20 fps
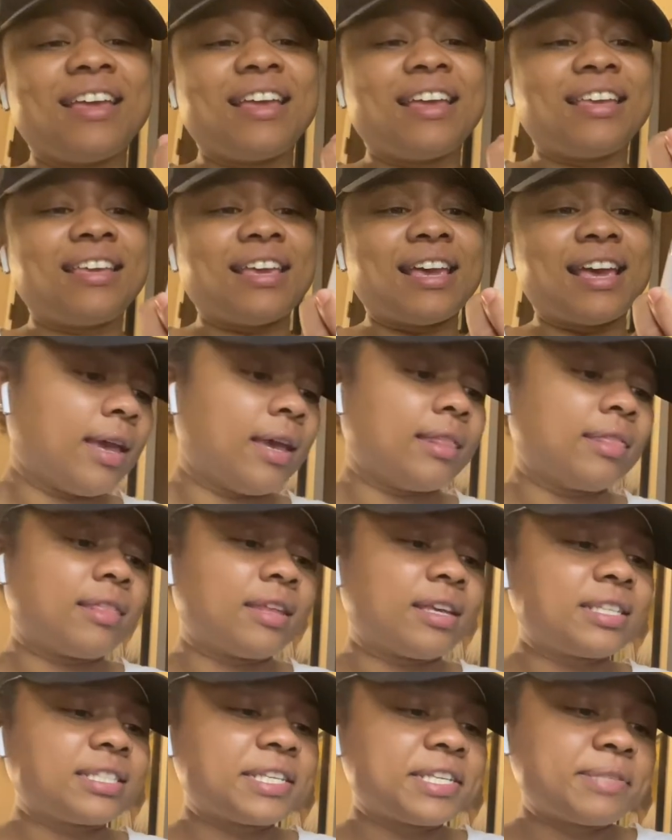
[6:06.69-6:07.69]
yeah. and
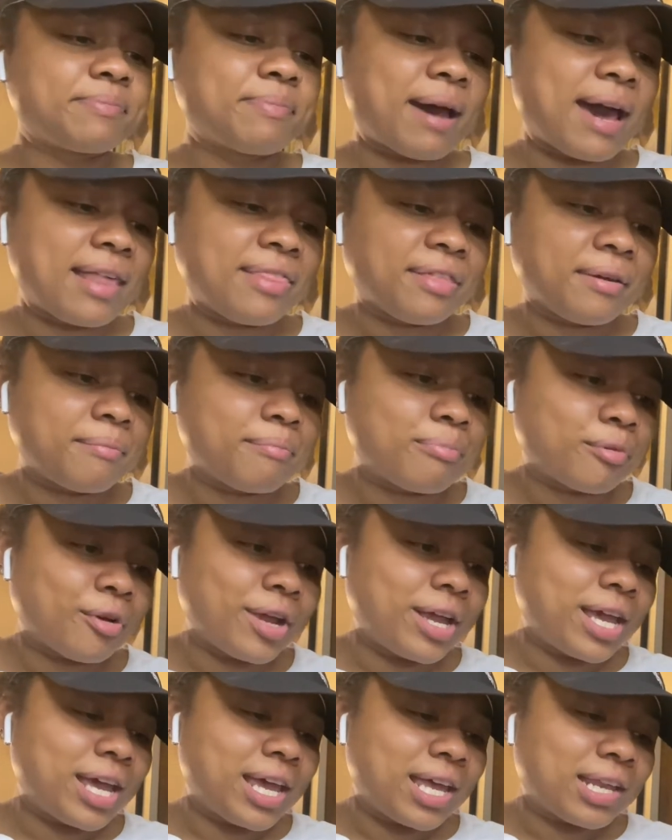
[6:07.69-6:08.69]
this is by the
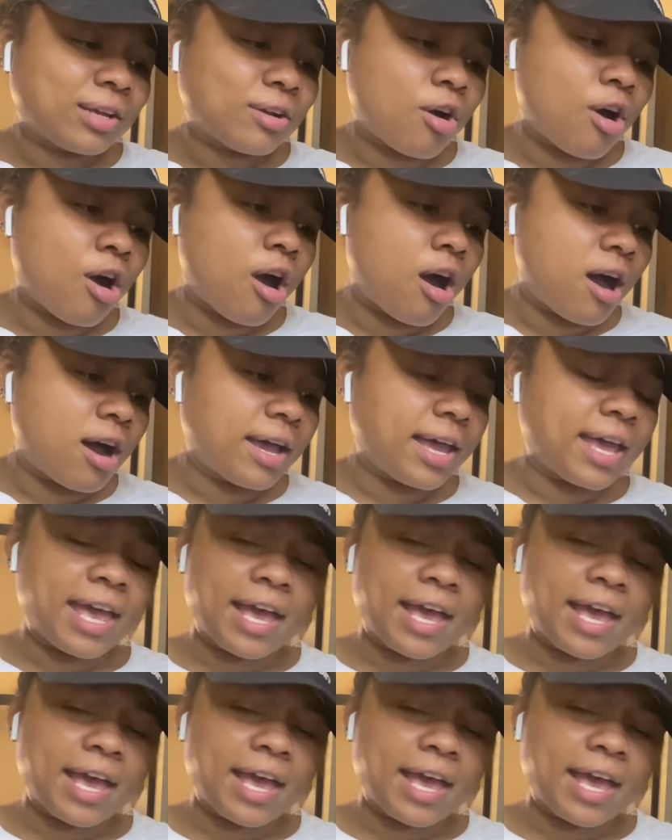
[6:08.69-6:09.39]
brand called